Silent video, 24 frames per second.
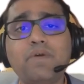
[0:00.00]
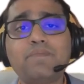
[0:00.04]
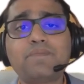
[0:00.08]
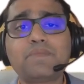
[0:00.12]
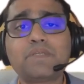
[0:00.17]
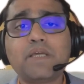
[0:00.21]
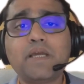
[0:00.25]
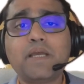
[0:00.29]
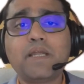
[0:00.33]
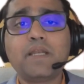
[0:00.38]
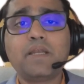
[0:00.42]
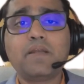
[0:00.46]

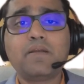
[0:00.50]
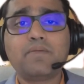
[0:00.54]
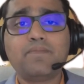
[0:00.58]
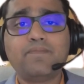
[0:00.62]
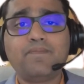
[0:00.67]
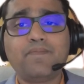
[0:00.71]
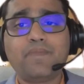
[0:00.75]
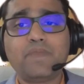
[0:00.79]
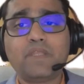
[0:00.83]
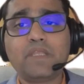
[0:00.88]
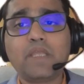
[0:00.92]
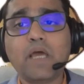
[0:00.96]
website,
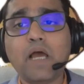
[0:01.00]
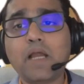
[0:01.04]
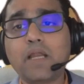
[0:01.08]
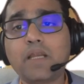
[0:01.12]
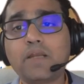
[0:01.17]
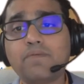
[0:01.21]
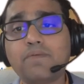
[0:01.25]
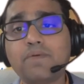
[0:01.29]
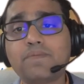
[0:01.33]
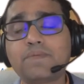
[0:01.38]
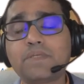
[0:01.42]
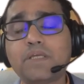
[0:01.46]

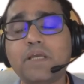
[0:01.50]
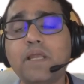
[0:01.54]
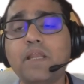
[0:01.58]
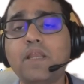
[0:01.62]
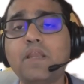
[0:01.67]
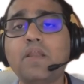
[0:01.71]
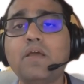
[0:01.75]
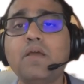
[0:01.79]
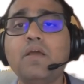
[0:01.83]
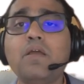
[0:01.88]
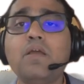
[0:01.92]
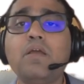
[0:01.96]
target
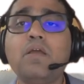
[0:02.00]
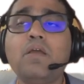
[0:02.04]
website,